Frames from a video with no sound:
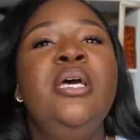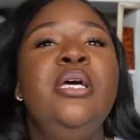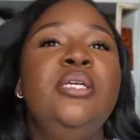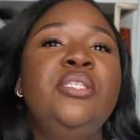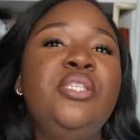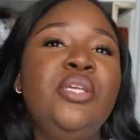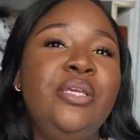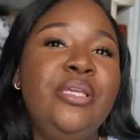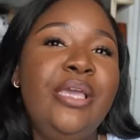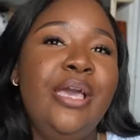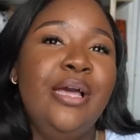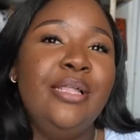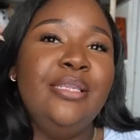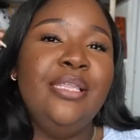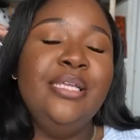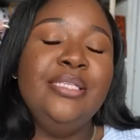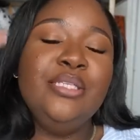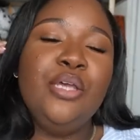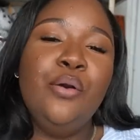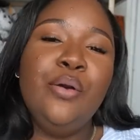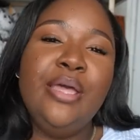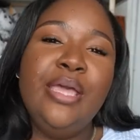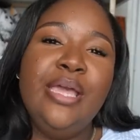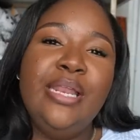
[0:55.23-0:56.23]
So yeah,
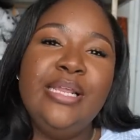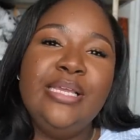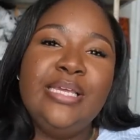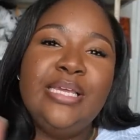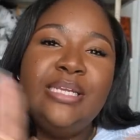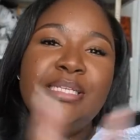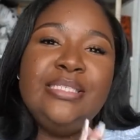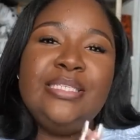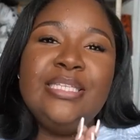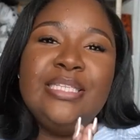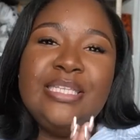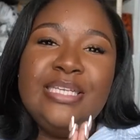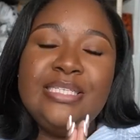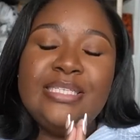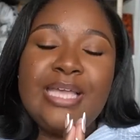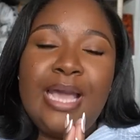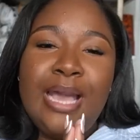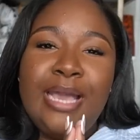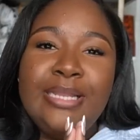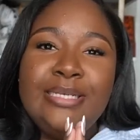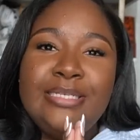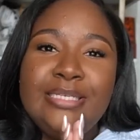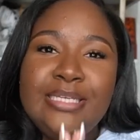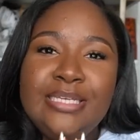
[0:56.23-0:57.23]
let's go ahead and get into these
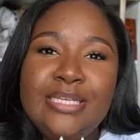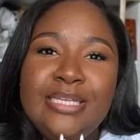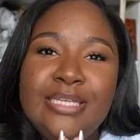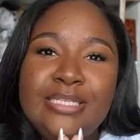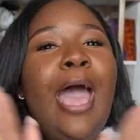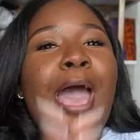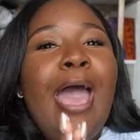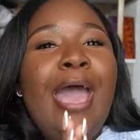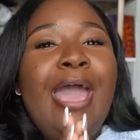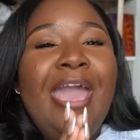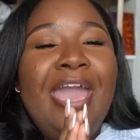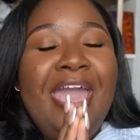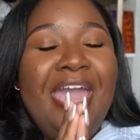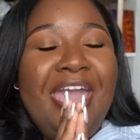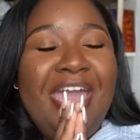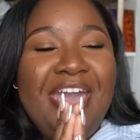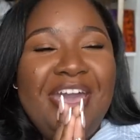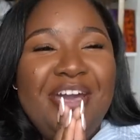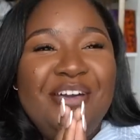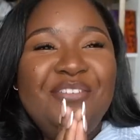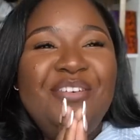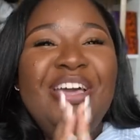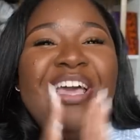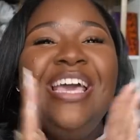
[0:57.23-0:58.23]
ideas. I
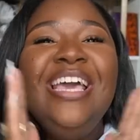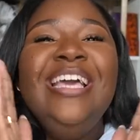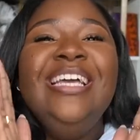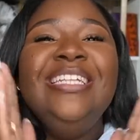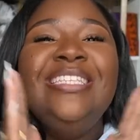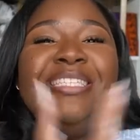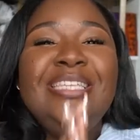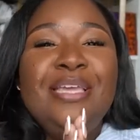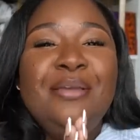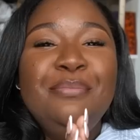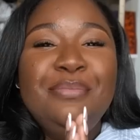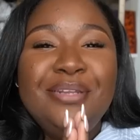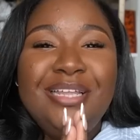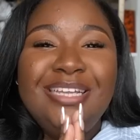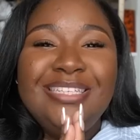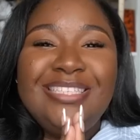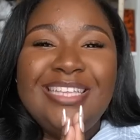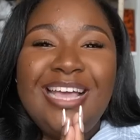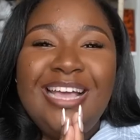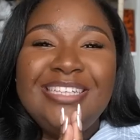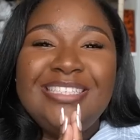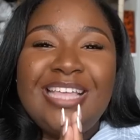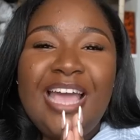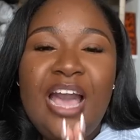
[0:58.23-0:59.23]
have 10 plus
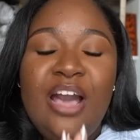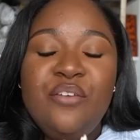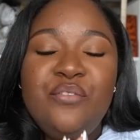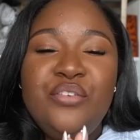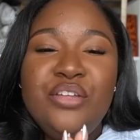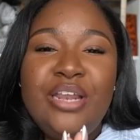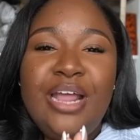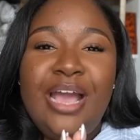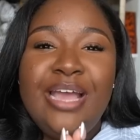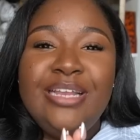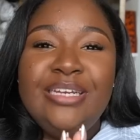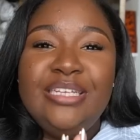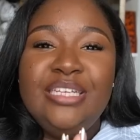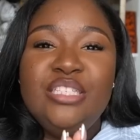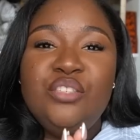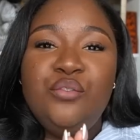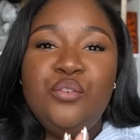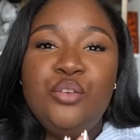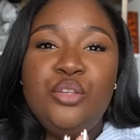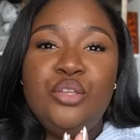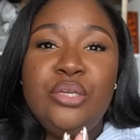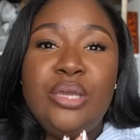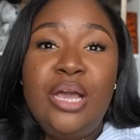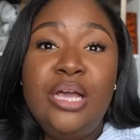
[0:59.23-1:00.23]
size outfit ideas
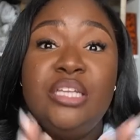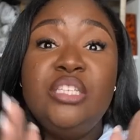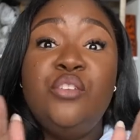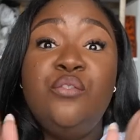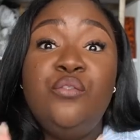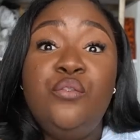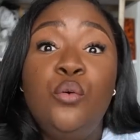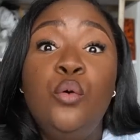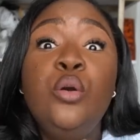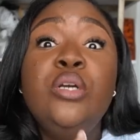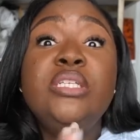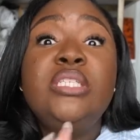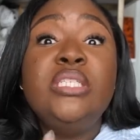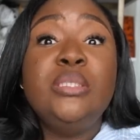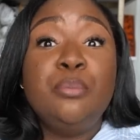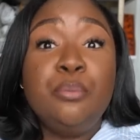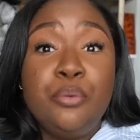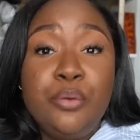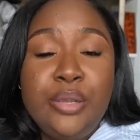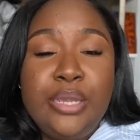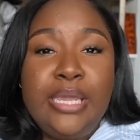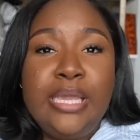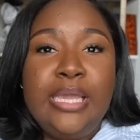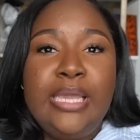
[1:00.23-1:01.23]
for you guys for
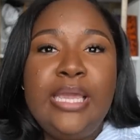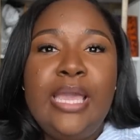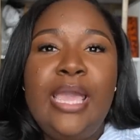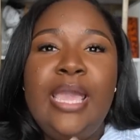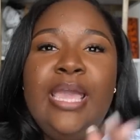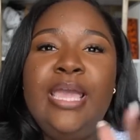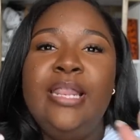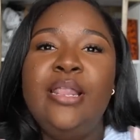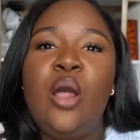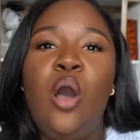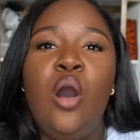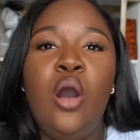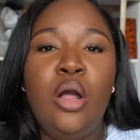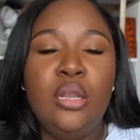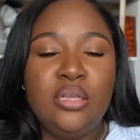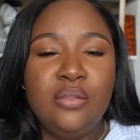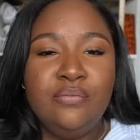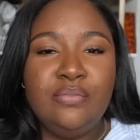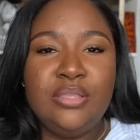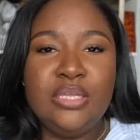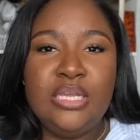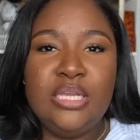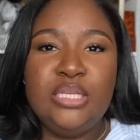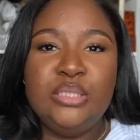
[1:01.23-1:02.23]
spring, and all
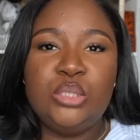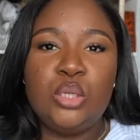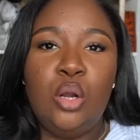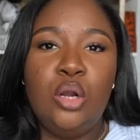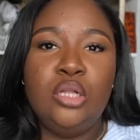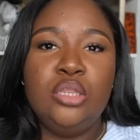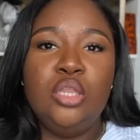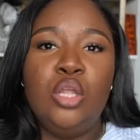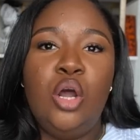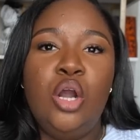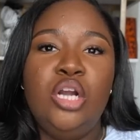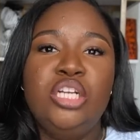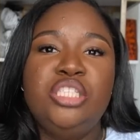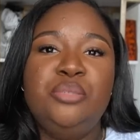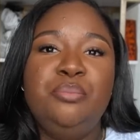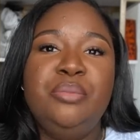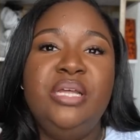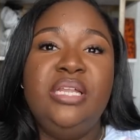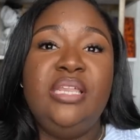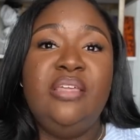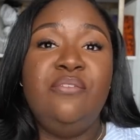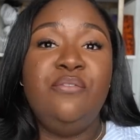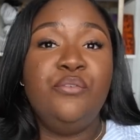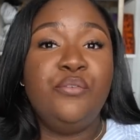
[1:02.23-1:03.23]
of these are large
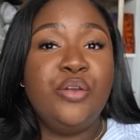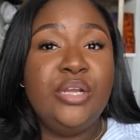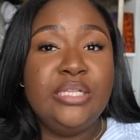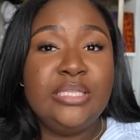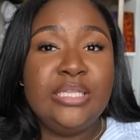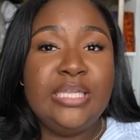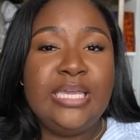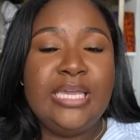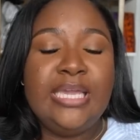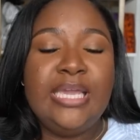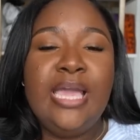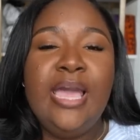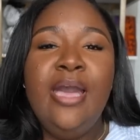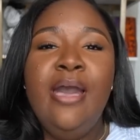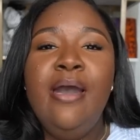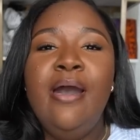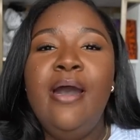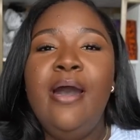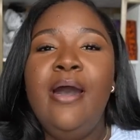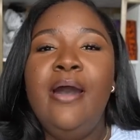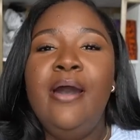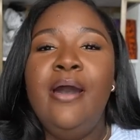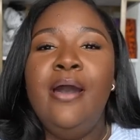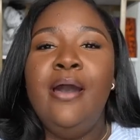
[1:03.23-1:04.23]
belly friendly.
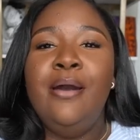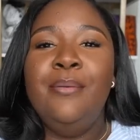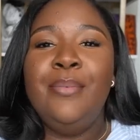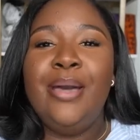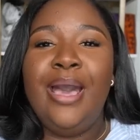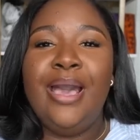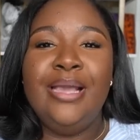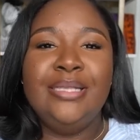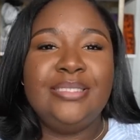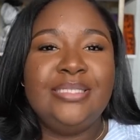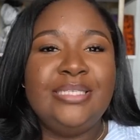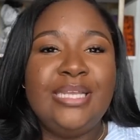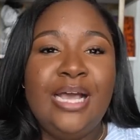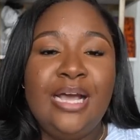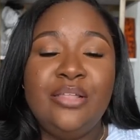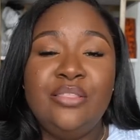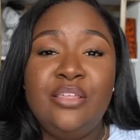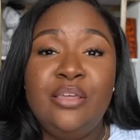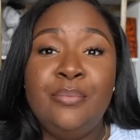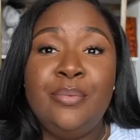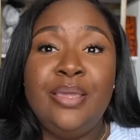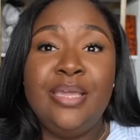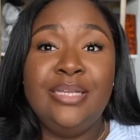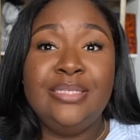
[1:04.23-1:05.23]
I style
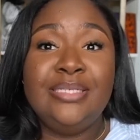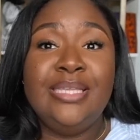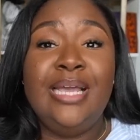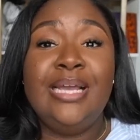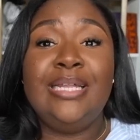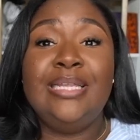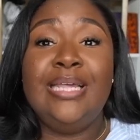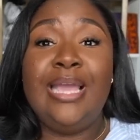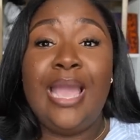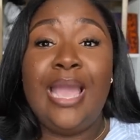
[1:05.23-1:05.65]
them exactly